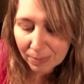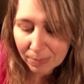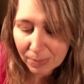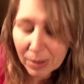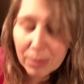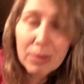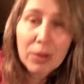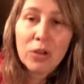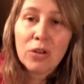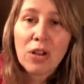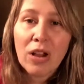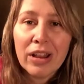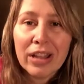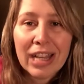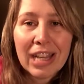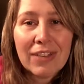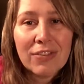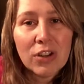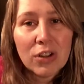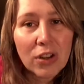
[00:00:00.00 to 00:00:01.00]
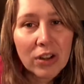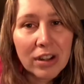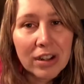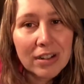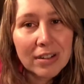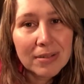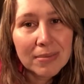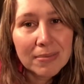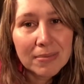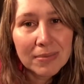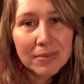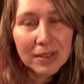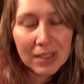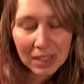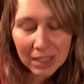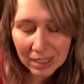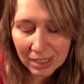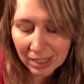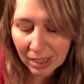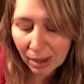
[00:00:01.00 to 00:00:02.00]
People are calling evil good.
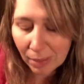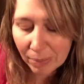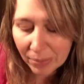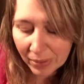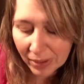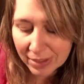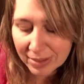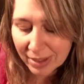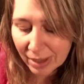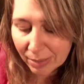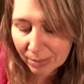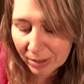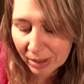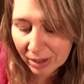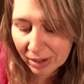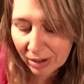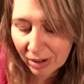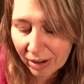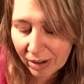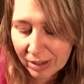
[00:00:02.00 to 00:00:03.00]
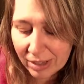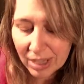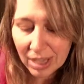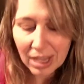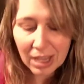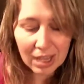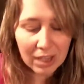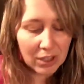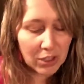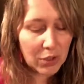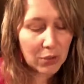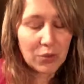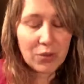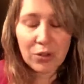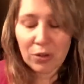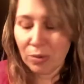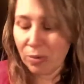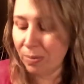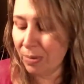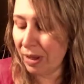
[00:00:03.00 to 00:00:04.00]
Yep, that's happening a lot.
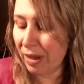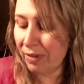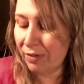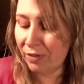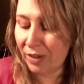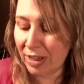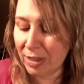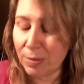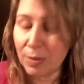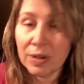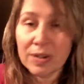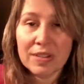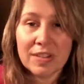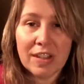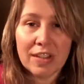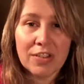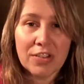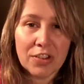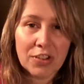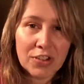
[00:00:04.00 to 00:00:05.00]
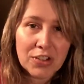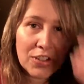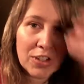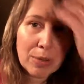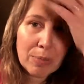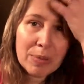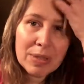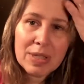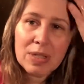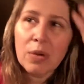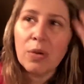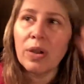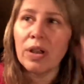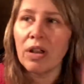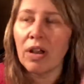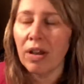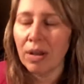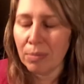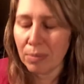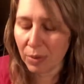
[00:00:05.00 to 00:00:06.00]
YouTube, Facebook censorship is
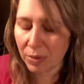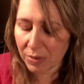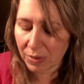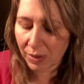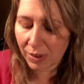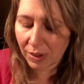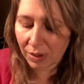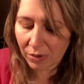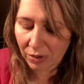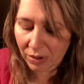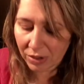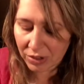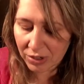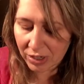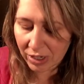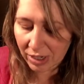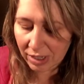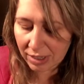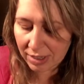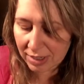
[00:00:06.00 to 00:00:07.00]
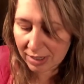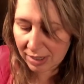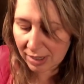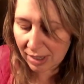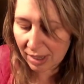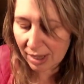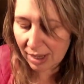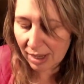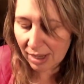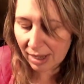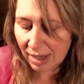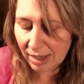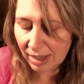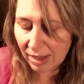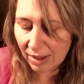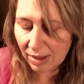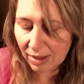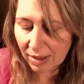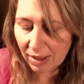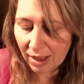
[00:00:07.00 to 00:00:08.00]
going on, mostly to Christians.
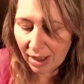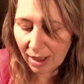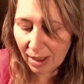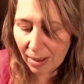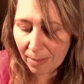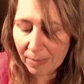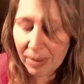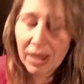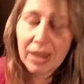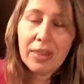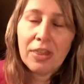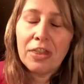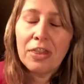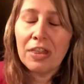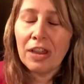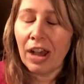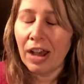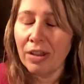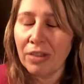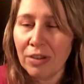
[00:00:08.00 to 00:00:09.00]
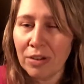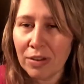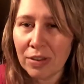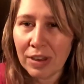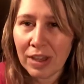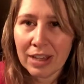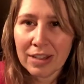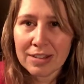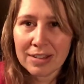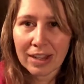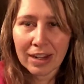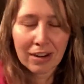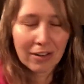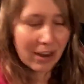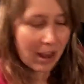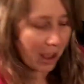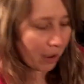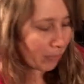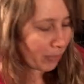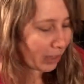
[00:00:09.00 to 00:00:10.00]
Other things that are
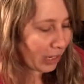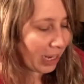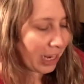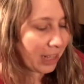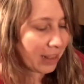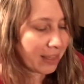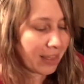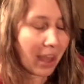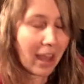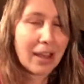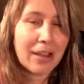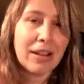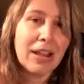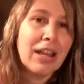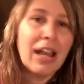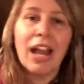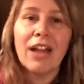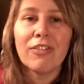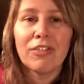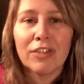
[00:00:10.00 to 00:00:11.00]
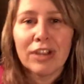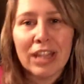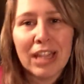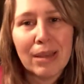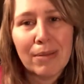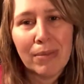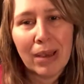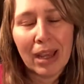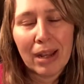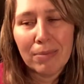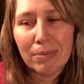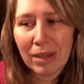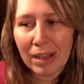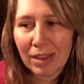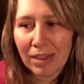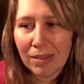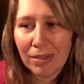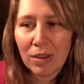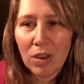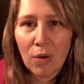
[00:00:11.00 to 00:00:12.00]
happening that have really made
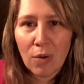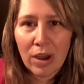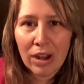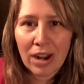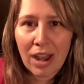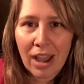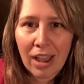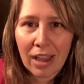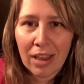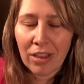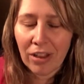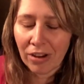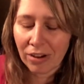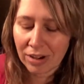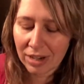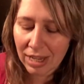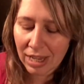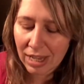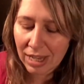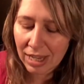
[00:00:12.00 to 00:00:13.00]
me go on high alert